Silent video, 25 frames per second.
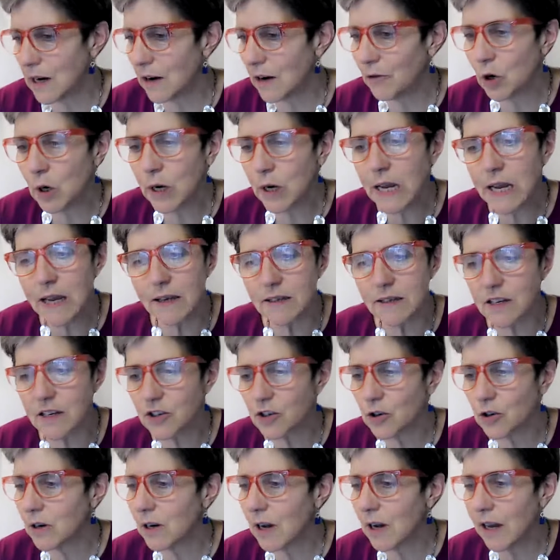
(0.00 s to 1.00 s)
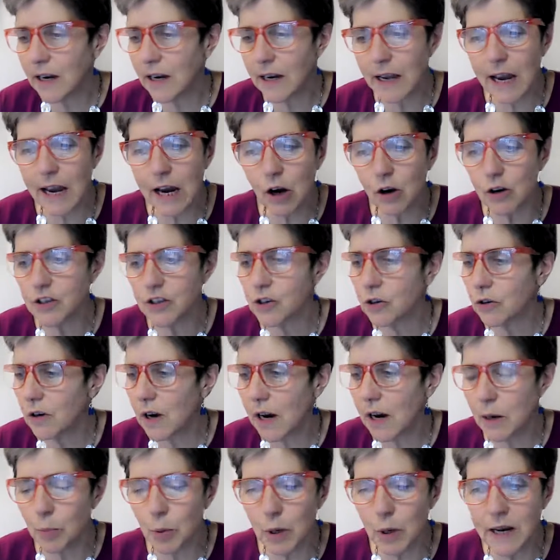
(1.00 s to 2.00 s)
whatever it is a certain kind of care, a
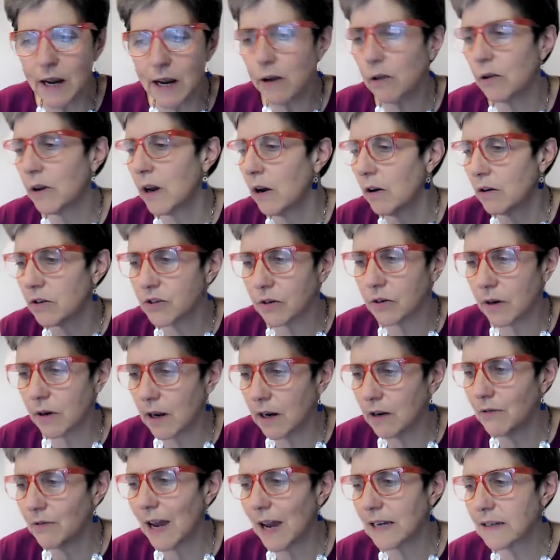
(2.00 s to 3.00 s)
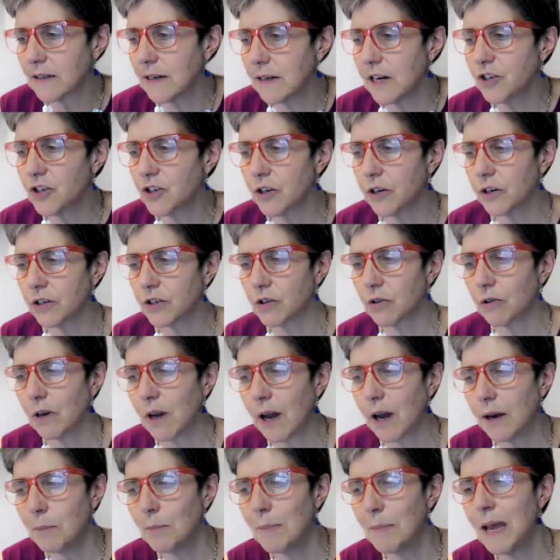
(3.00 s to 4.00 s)
certain kind of prenatal care, a certain kind of vaccination, a
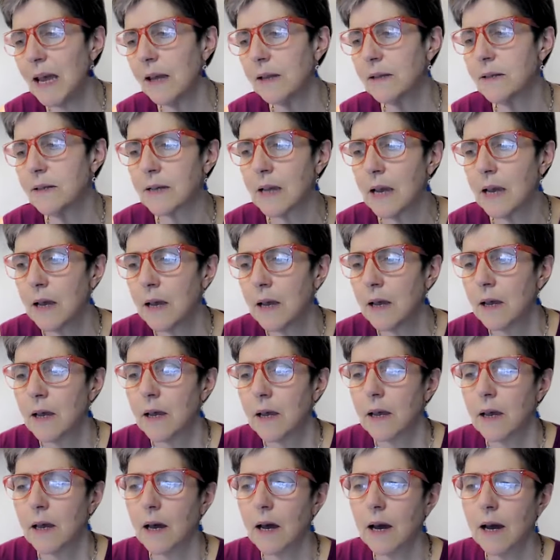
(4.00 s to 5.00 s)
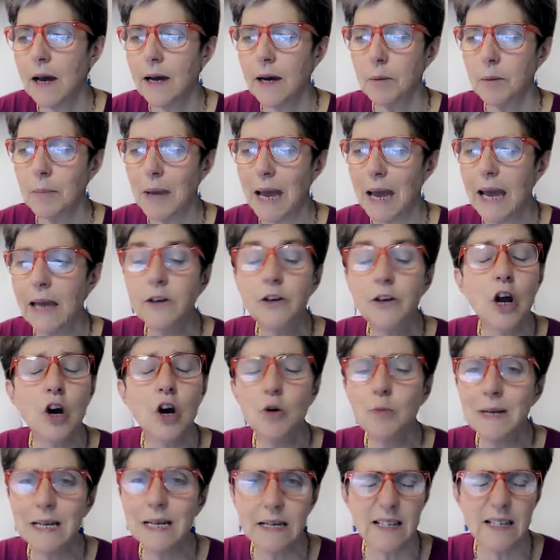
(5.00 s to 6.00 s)
certain kind of meds um, and
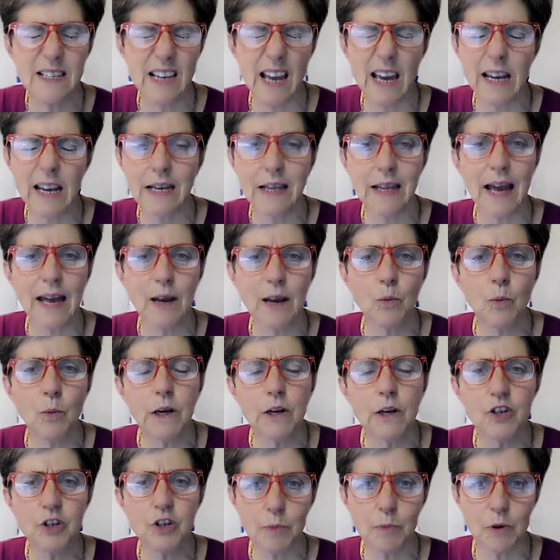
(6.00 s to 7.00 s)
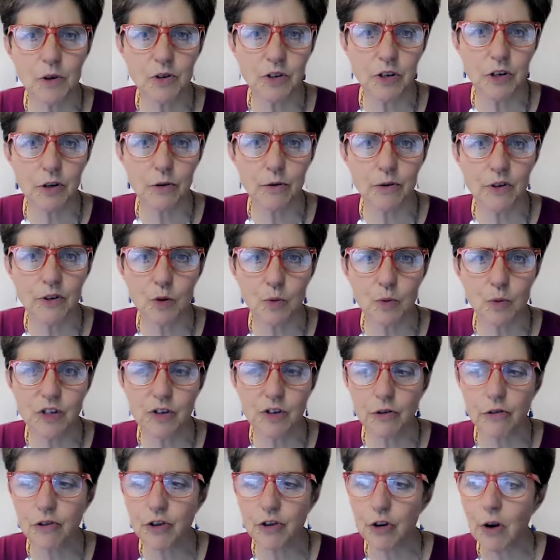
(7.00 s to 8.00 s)
nobody's getting that. And what are you supposed to do as a
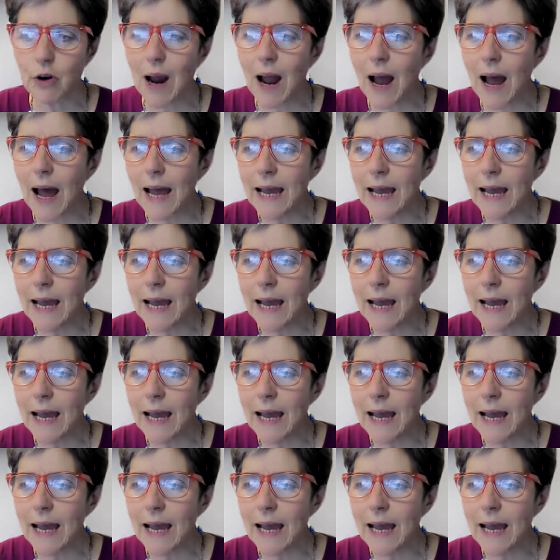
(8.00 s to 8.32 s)
researcher?